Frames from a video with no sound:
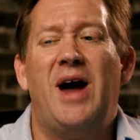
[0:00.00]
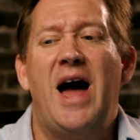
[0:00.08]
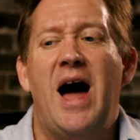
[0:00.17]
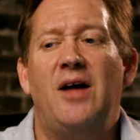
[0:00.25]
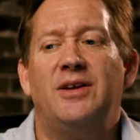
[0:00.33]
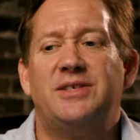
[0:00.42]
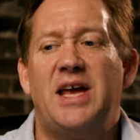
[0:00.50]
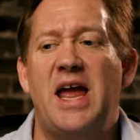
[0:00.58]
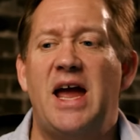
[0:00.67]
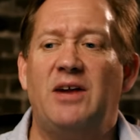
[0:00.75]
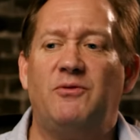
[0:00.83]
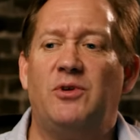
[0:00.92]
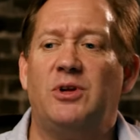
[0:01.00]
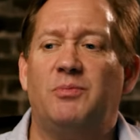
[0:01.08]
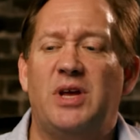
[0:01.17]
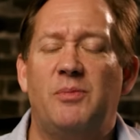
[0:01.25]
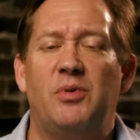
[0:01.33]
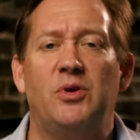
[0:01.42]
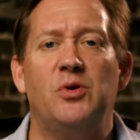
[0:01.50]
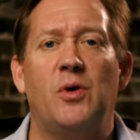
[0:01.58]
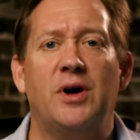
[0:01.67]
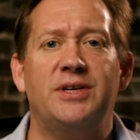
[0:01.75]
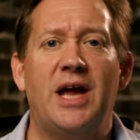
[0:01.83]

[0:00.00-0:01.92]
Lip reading: well, it's a handful of people who are